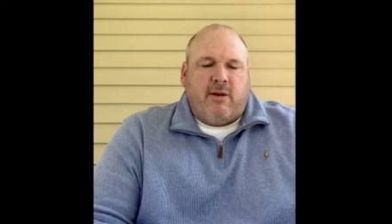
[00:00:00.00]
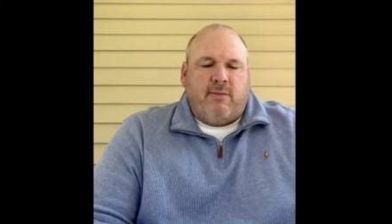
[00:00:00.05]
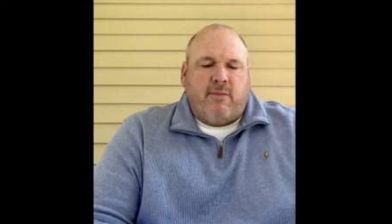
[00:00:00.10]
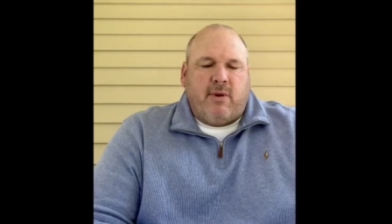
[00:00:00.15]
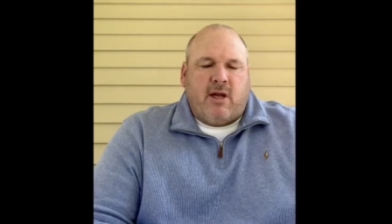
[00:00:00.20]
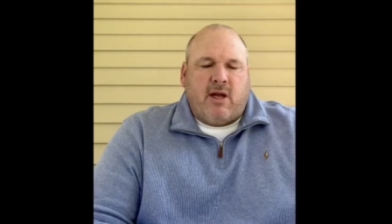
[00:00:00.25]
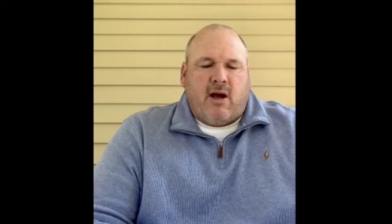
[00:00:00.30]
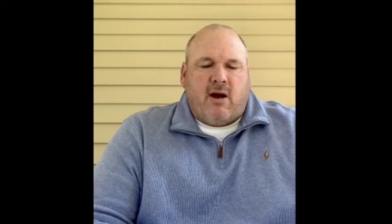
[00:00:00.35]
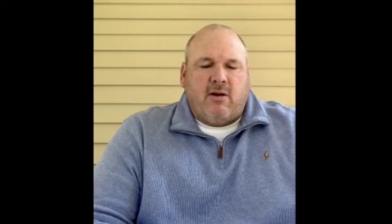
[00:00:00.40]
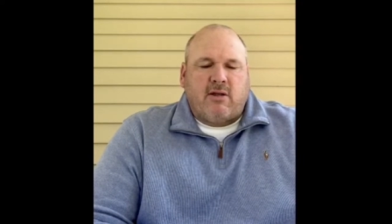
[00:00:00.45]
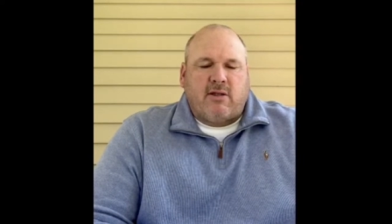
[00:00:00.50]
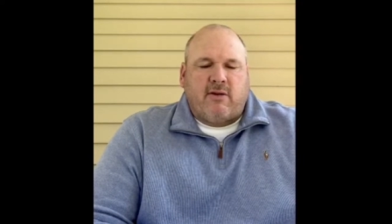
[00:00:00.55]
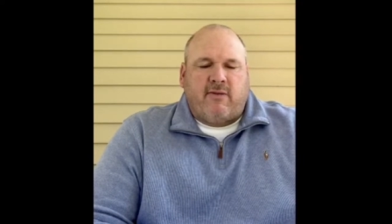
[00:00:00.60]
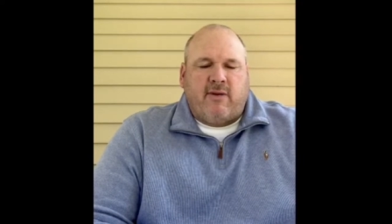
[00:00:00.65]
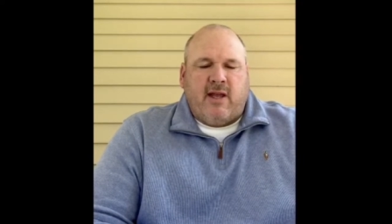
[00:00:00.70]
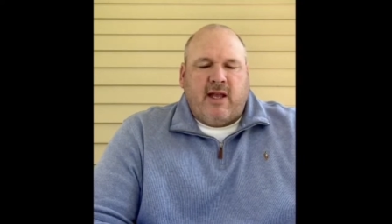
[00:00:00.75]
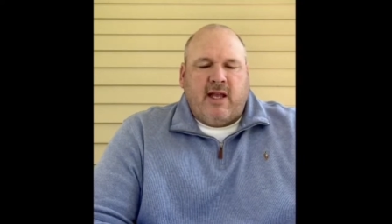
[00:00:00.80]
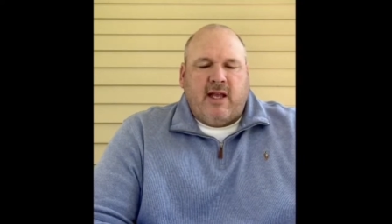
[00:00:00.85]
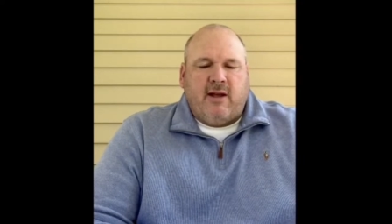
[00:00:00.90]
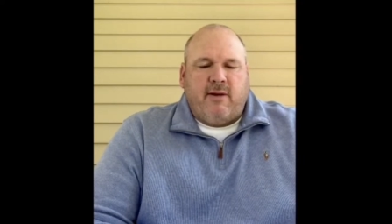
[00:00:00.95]
because of
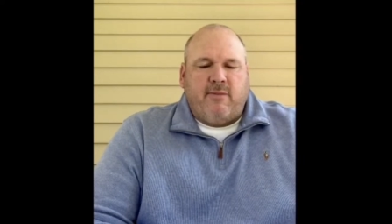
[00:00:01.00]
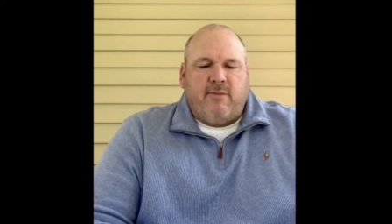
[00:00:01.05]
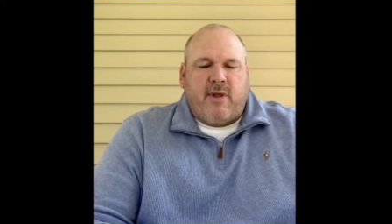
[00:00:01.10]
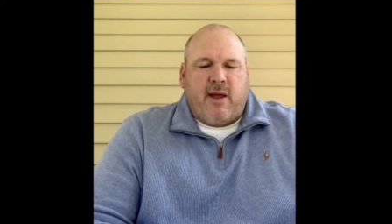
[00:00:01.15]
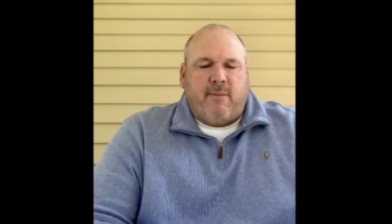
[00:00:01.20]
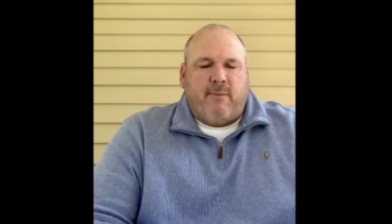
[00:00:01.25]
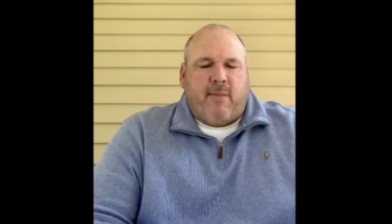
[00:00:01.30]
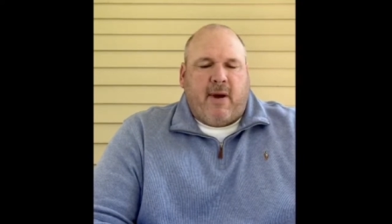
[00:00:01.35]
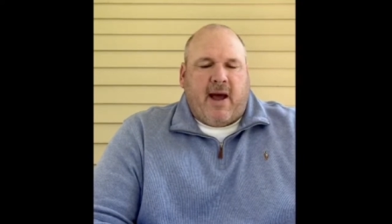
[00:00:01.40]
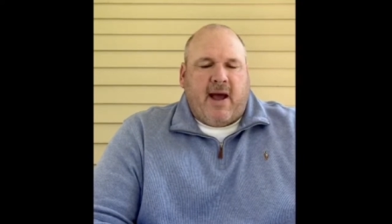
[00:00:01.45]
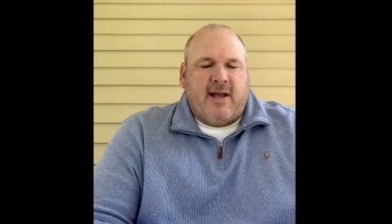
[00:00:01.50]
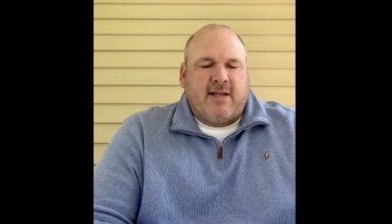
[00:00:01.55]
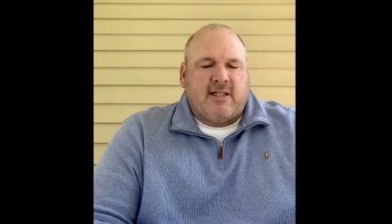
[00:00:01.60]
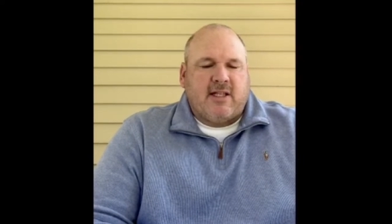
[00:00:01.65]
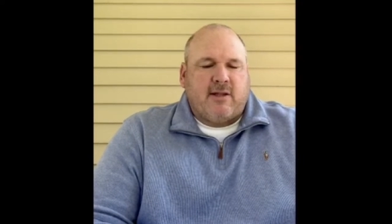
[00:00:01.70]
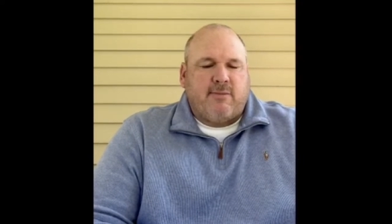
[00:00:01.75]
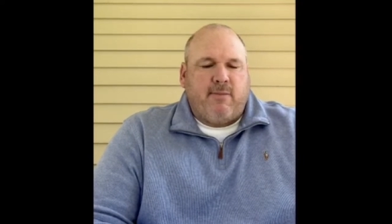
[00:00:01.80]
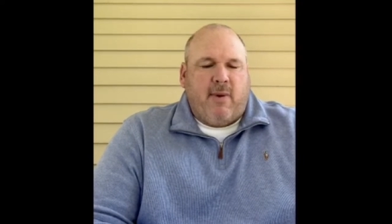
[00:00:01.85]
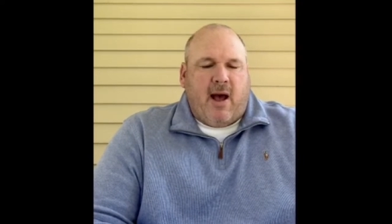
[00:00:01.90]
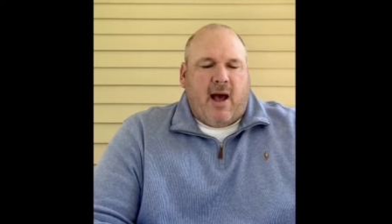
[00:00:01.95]
him that
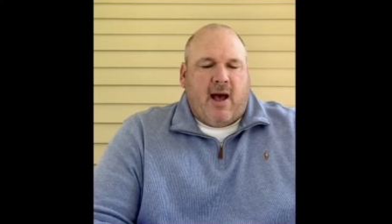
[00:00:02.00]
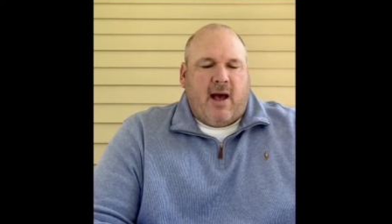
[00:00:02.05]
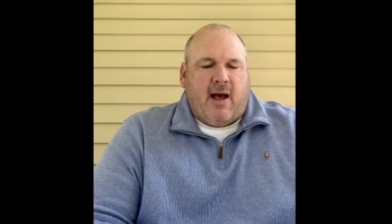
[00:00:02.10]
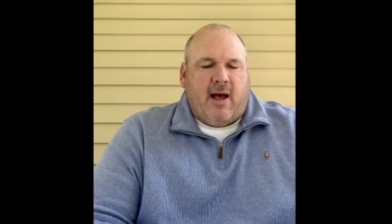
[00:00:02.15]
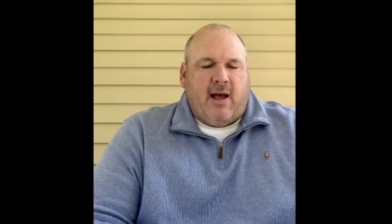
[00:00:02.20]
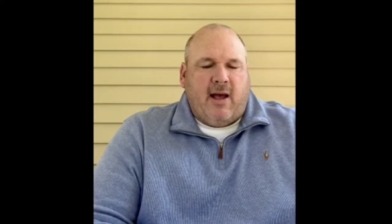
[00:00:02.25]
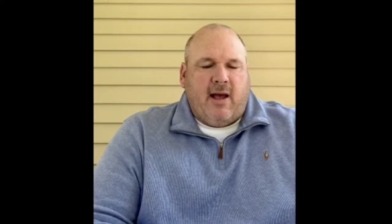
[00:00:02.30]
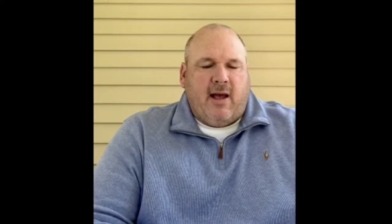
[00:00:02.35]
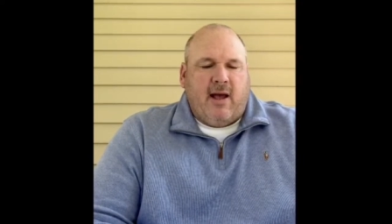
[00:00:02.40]
passeth by,